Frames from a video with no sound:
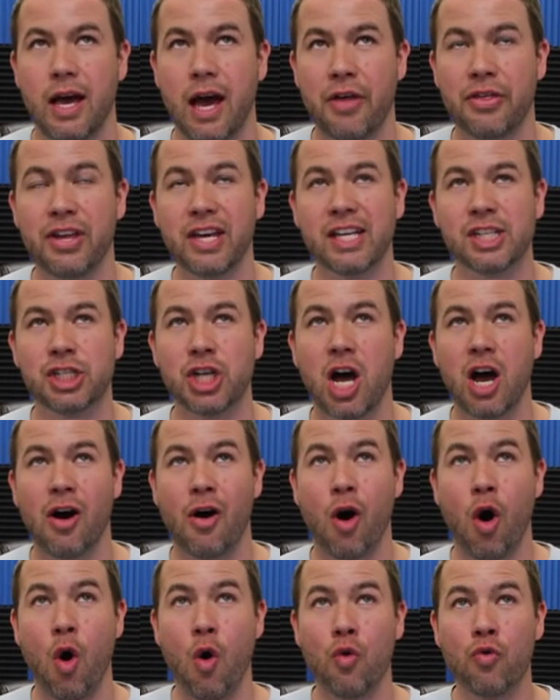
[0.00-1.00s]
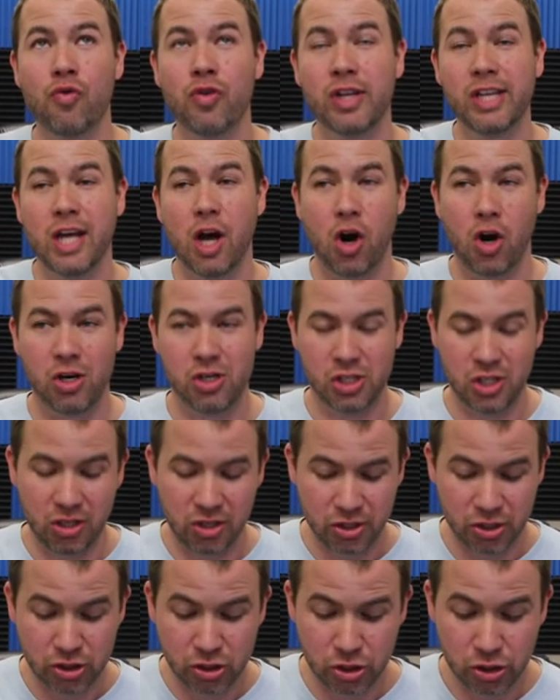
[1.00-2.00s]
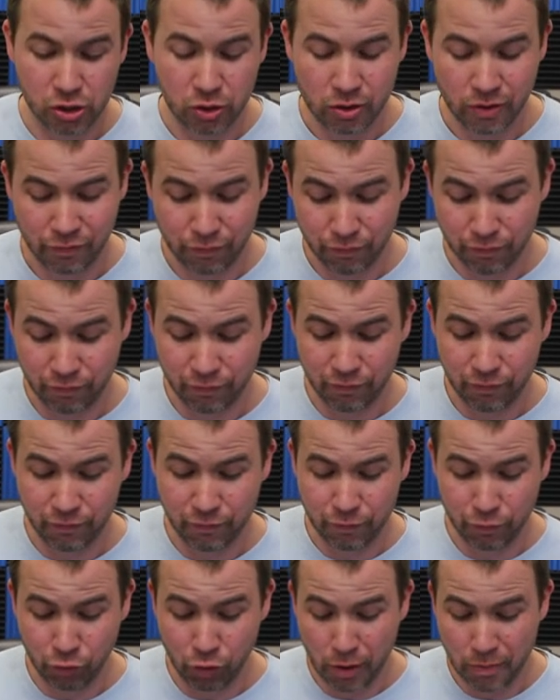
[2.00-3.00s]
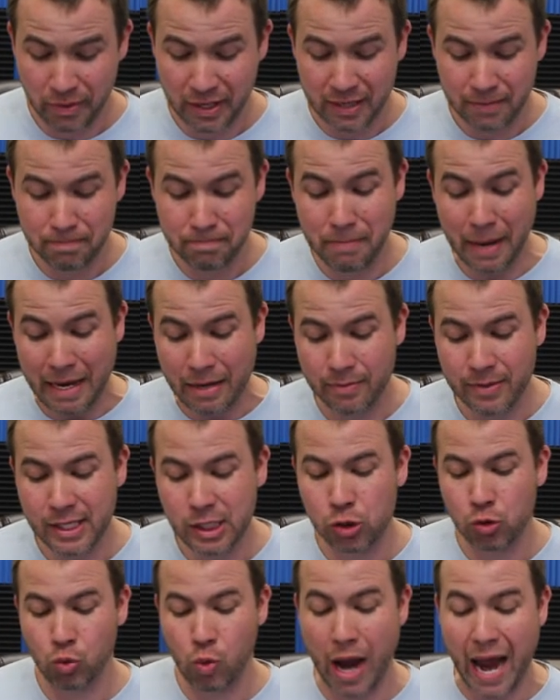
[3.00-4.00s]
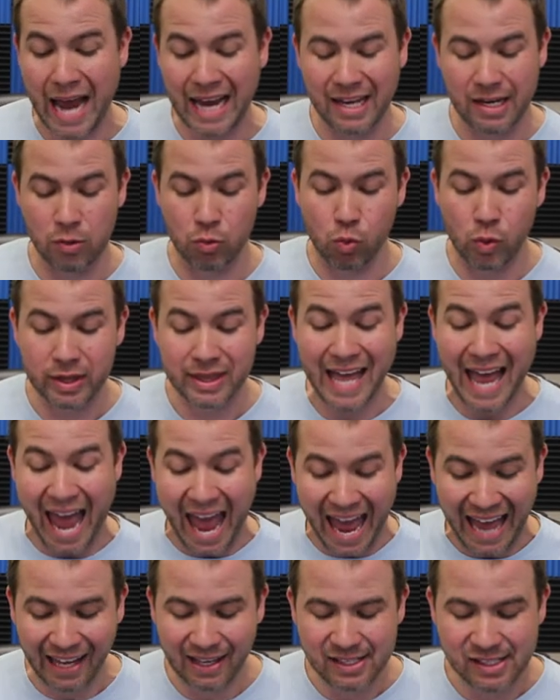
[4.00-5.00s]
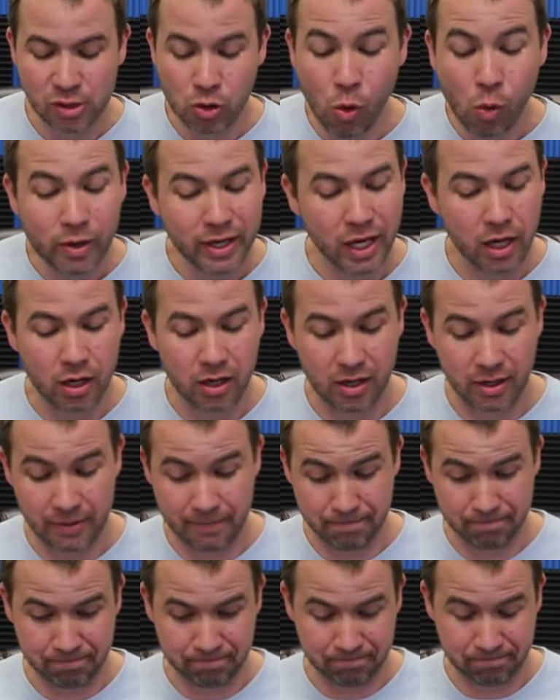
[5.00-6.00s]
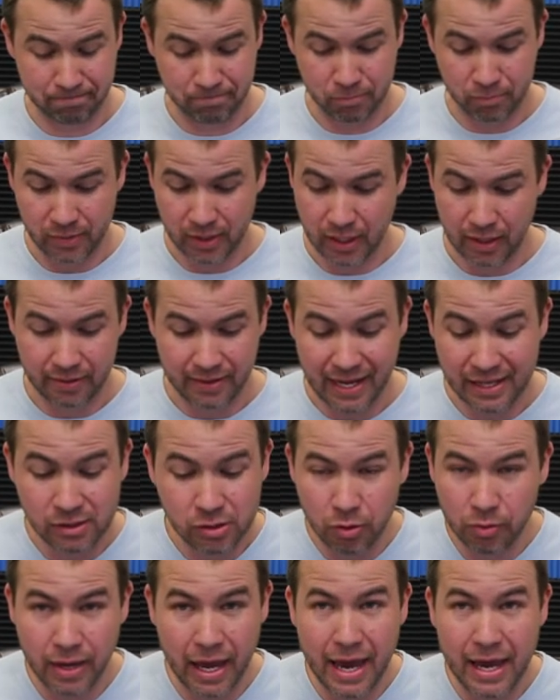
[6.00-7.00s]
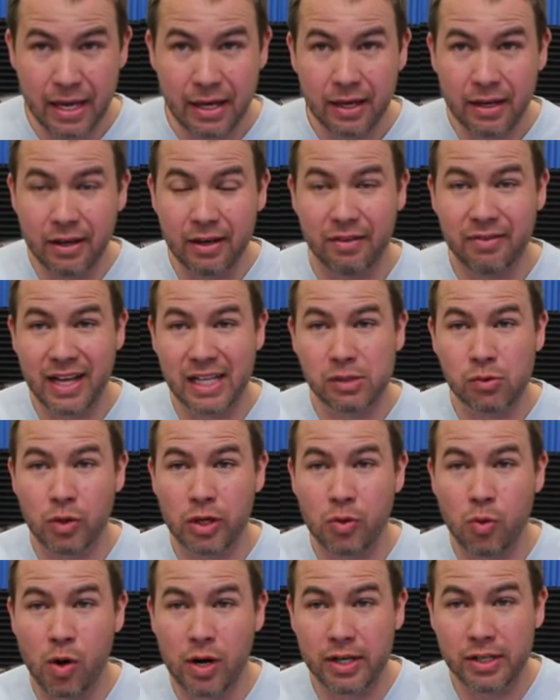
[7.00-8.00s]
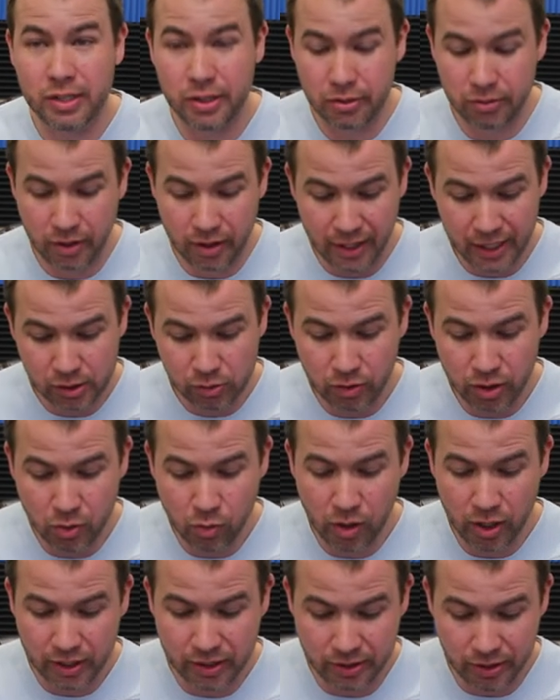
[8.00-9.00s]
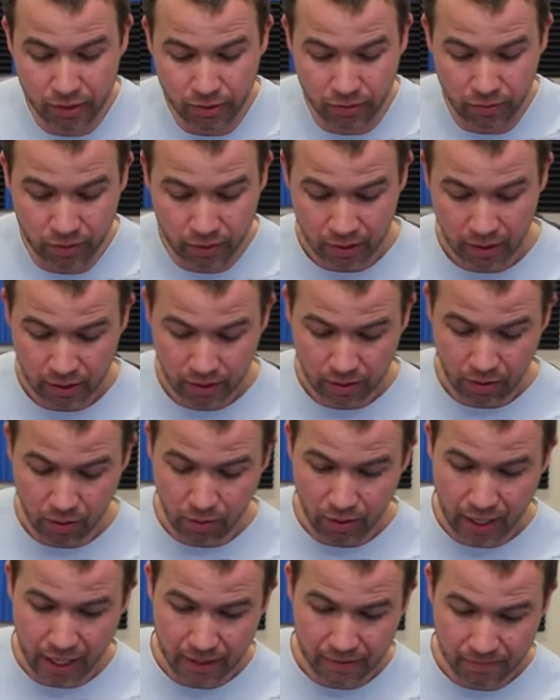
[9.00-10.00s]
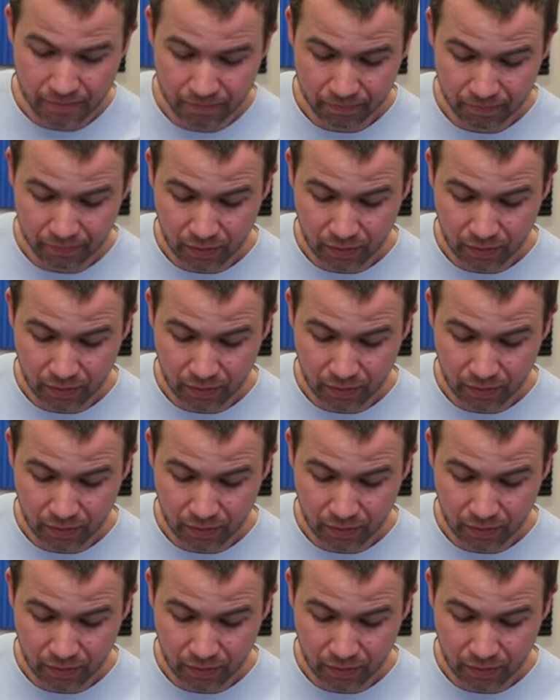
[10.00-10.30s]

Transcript: I think it shot over the archer to shoot the flipping baby dragon. What the heck is going on? That's okay. If that's what you want to do, then that's what you want to do. Okay?